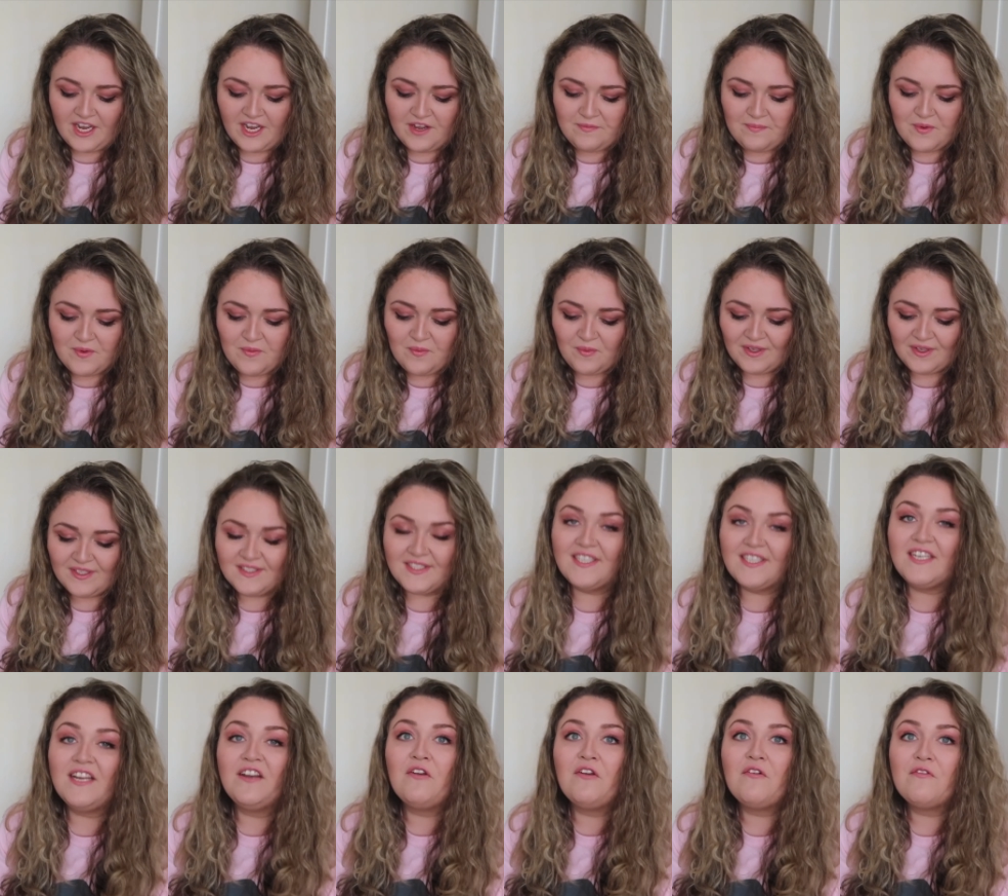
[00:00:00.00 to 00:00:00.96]
I've been
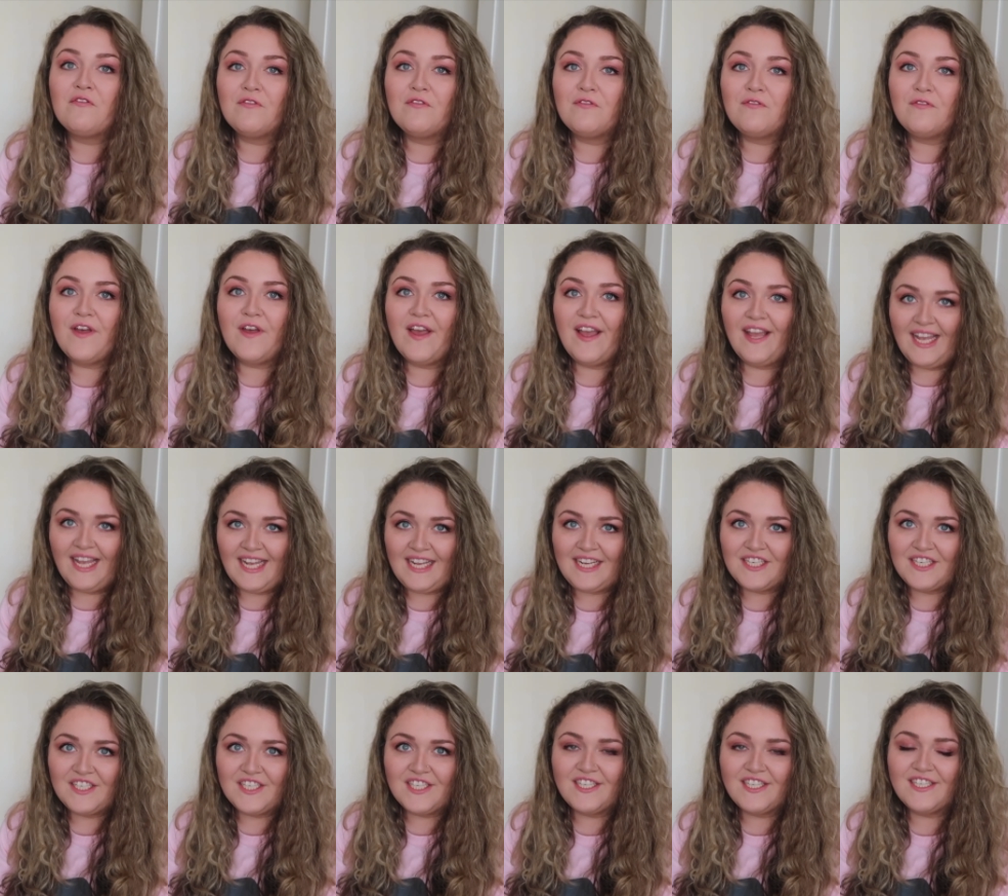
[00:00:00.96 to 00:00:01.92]
wanting for
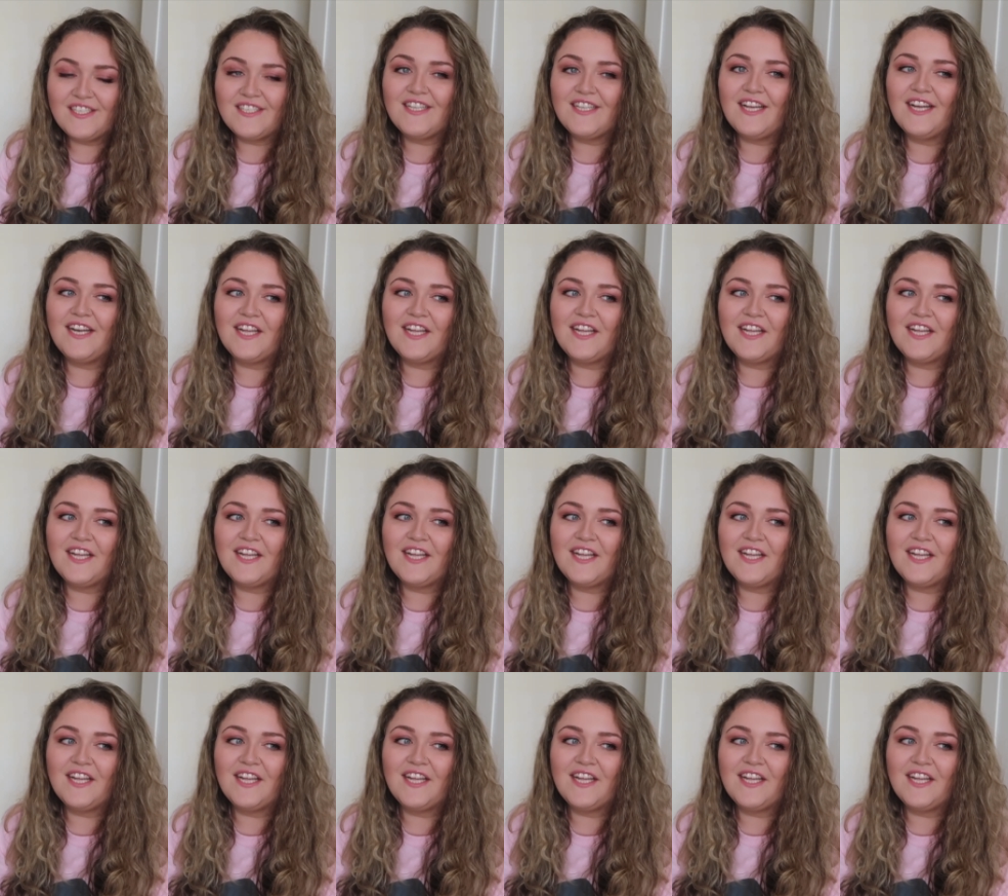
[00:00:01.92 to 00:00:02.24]
ages,